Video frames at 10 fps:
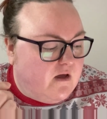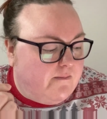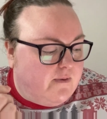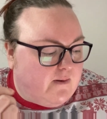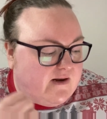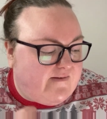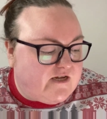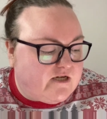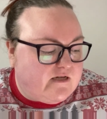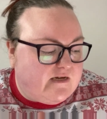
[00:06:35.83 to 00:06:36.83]
But when
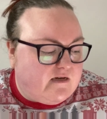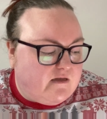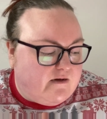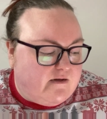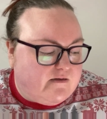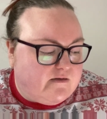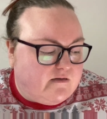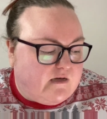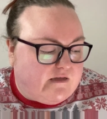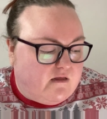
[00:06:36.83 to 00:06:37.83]
Evangeline learns
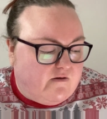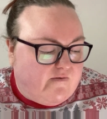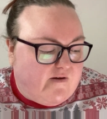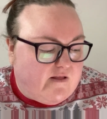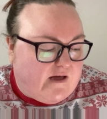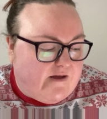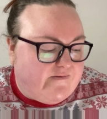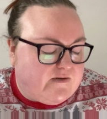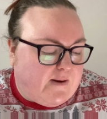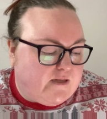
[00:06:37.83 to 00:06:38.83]
that the love of her life
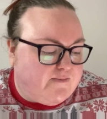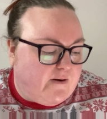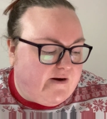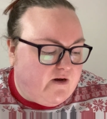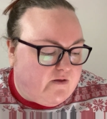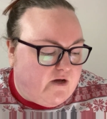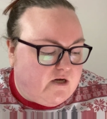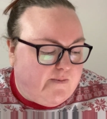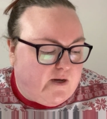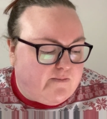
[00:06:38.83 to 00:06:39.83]
is about to marry another,
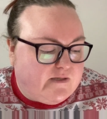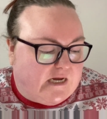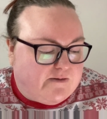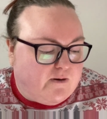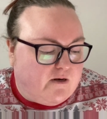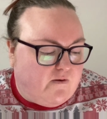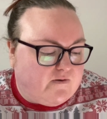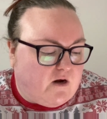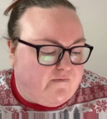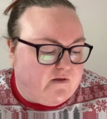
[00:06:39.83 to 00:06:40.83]
she becomes desperate enough
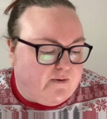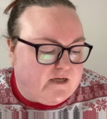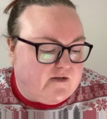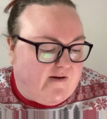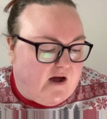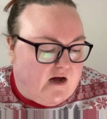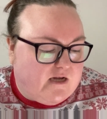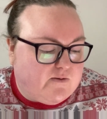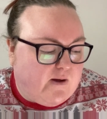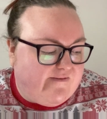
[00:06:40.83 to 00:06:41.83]
to offer the Prince of
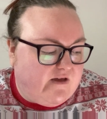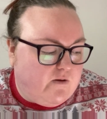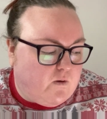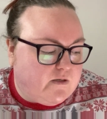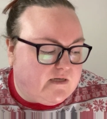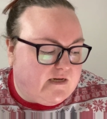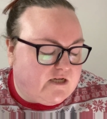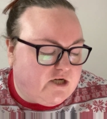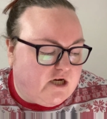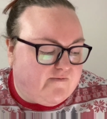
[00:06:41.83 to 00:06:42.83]
Hearts whatever he wants in
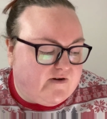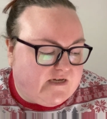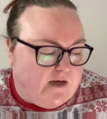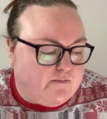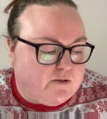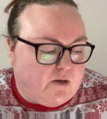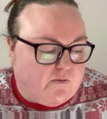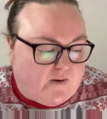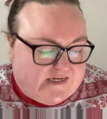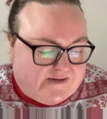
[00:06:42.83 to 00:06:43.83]
exchange for his help to stop the
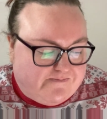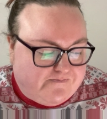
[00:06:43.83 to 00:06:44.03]
wedding.